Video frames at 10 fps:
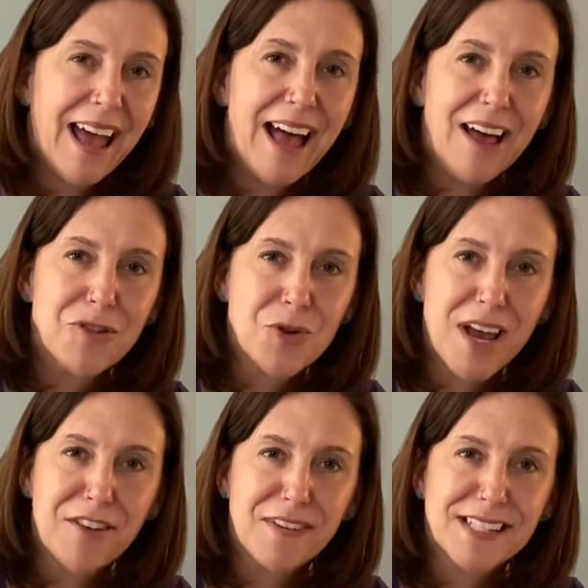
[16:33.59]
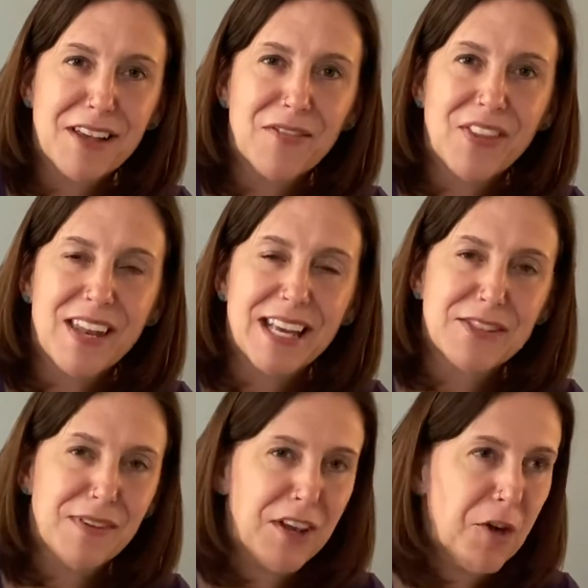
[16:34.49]
I'll try to fix that for the next
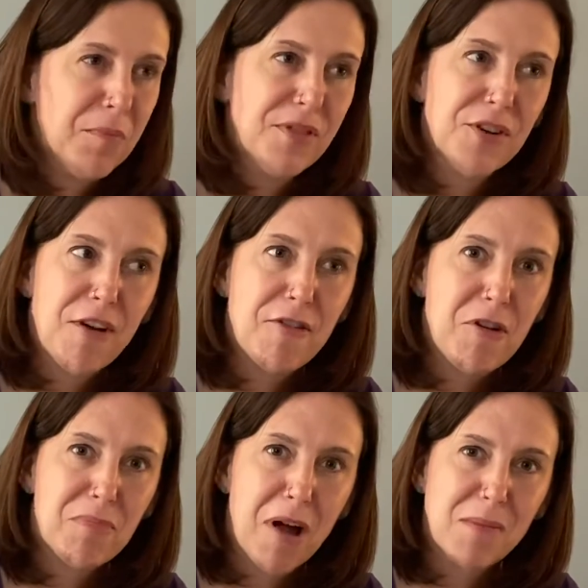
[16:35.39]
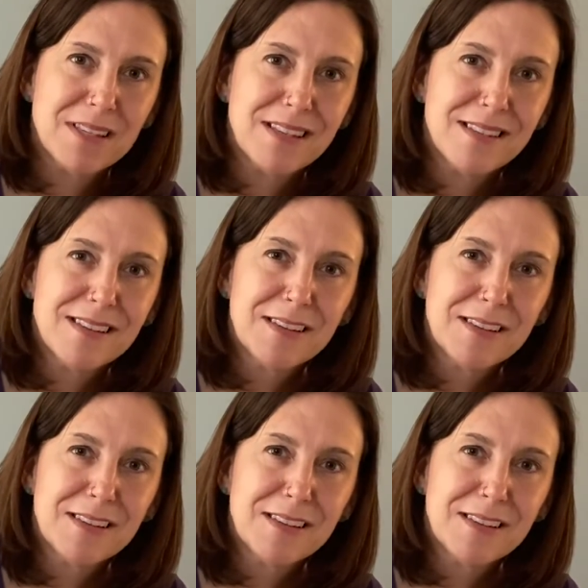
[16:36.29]
video, but there are no promises.